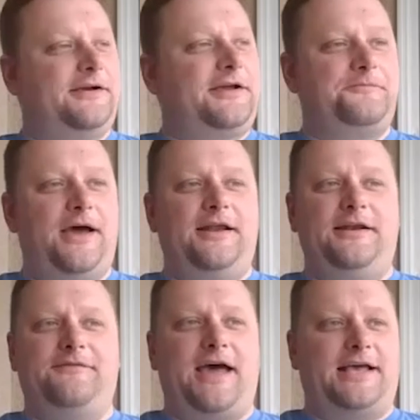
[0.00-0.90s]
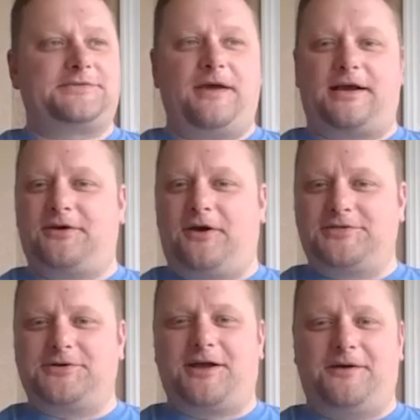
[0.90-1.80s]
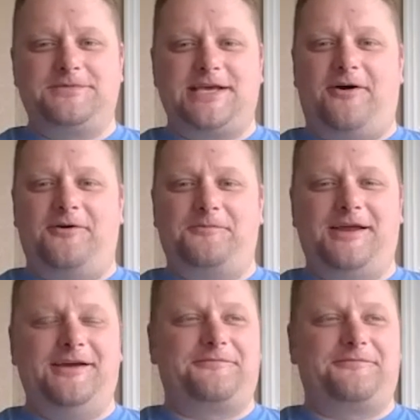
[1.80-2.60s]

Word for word: The competitive aspect also comes out in me.